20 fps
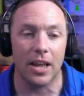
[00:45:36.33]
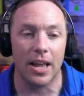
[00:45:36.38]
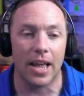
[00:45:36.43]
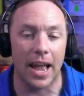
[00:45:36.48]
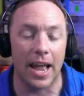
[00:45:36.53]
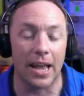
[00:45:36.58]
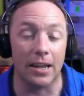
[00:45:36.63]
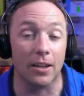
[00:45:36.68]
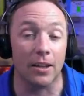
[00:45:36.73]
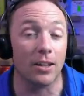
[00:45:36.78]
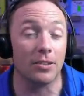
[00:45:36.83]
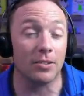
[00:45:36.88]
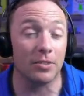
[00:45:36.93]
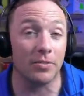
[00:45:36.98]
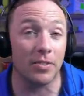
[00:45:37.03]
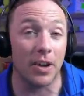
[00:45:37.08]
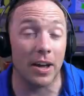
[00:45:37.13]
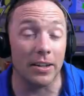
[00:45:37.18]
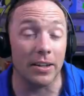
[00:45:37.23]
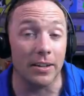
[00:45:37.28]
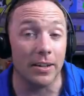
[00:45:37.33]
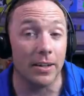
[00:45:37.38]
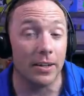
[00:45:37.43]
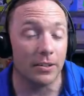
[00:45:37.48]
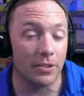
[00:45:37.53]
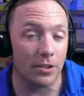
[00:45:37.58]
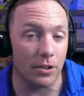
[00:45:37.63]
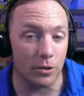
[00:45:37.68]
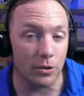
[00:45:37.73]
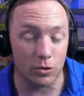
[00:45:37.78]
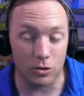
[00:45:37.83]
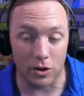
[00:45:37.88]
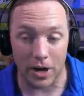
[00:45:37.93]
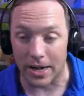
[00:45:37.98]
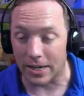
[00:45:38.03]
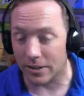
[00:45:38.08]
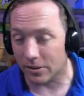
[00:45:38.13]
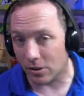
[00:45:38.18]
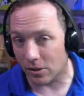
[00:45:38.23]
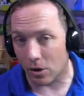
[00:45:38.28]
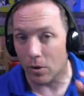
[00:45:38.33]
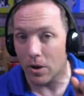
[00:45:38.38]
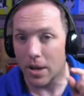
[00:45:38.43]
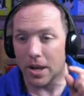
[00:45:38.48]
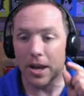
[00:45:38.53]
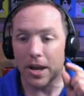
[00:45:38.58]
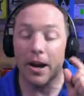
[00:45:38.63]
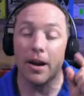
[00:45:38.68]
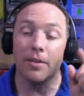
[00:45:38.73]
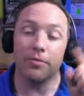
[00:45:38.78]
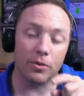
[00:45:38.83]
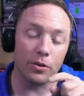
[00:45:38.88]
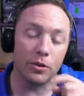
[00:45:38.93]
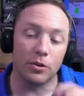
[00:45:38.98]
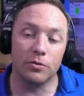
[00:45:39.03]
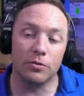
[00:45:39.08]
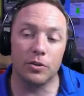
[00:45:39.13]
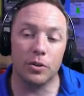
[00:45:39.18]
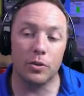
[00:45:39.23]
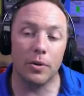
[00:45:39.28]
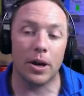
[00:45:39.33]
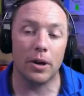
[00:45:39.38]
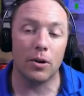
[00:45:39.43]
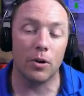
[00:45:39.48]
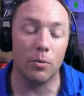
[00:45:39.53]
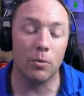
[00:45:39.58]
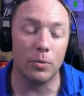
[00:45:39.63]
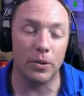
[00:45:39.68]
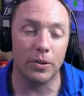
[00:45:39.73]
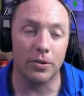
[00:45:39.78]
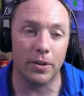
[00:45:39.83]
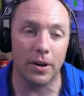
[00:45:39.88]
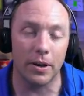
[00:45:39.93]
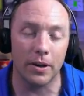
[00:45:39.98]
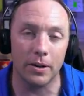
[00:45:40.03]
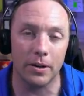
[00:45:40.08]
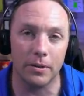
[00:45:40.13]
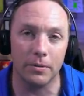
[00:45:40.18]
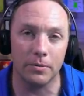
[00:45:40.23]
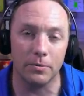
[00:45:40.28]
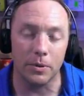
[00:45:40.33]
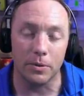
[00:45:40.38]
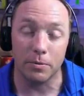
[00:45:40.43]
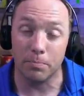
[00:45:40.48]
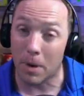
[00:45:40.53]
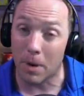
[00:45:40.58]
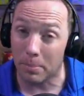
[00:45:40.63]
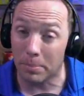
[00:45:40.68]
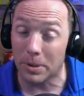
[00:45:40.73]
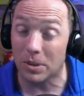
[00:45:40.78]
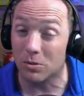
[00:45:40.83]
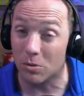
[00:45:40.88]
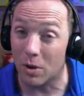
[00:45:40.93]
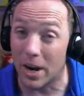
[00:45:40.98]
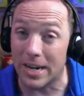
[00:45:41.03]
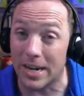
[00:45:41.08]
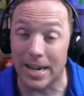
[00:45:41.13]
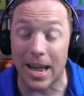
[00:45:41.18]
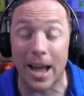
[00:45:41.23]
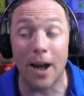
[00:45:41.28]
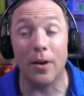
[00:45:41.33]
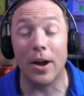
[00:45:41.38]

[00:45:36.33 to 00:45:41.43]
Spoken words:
and lots of fun to do training. So for those of you at home with puppies right now,